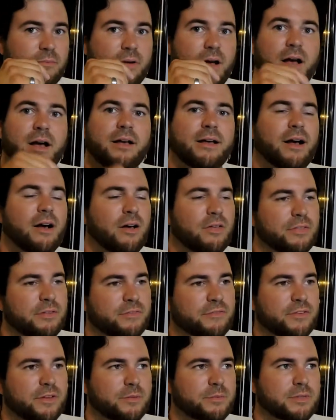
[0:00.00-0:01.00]
All the
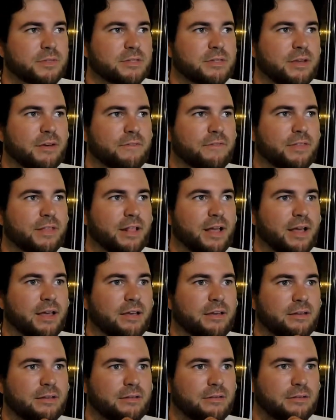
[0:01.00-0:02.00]
films and stuff that I
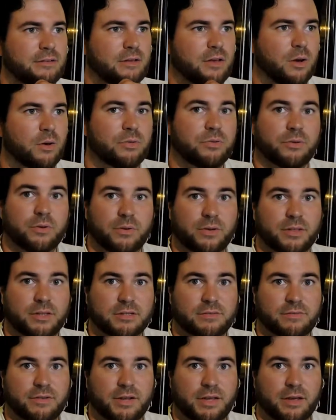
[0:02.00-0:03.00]
go through in this
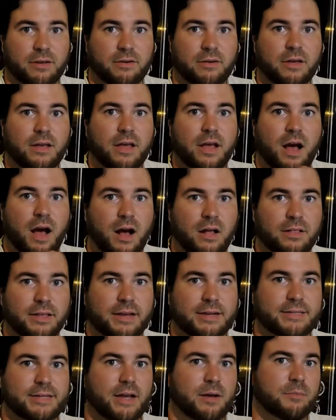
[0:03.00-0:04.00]
video, I'll
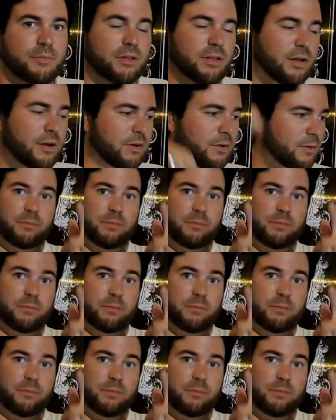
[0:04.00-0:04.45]
link down below.